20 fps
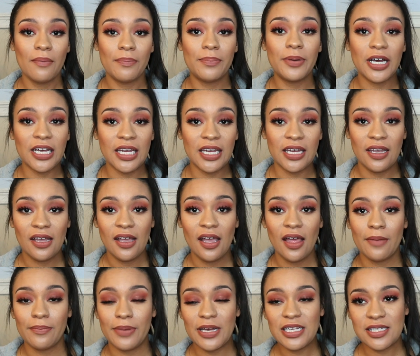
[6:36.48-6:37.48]
but
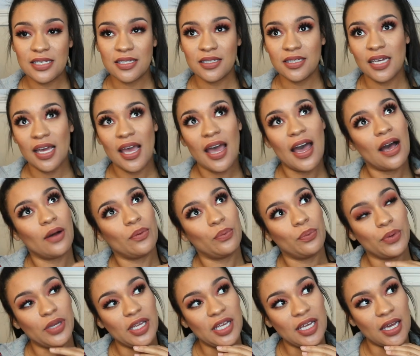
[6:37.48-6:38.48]
basically at
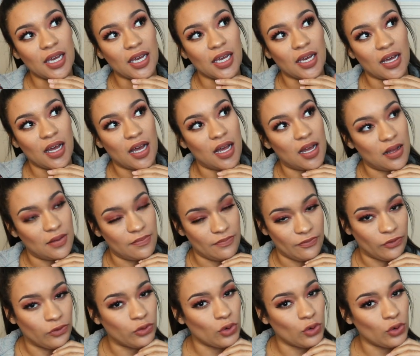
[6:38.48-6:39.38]
week 14